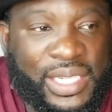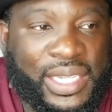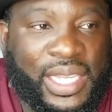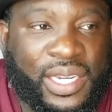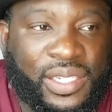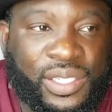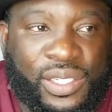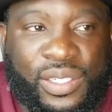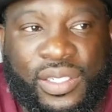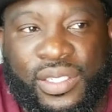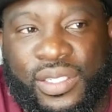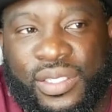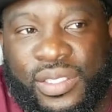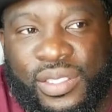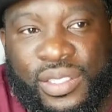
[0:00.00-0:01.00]
that
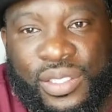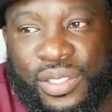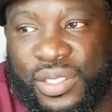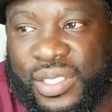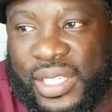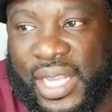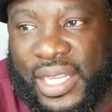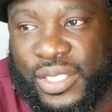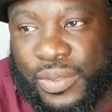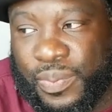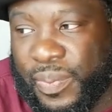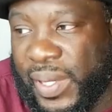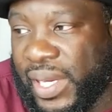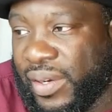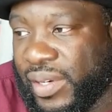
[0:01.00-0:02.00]
you're not
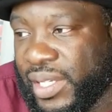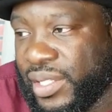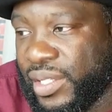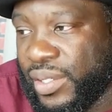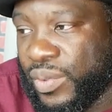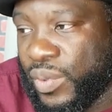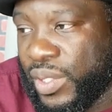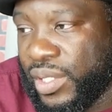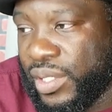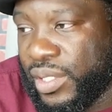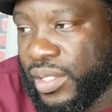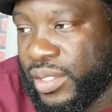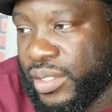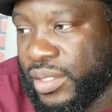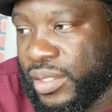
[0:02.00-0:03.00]
sparing your
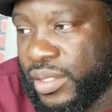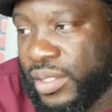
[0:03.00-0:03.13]
words.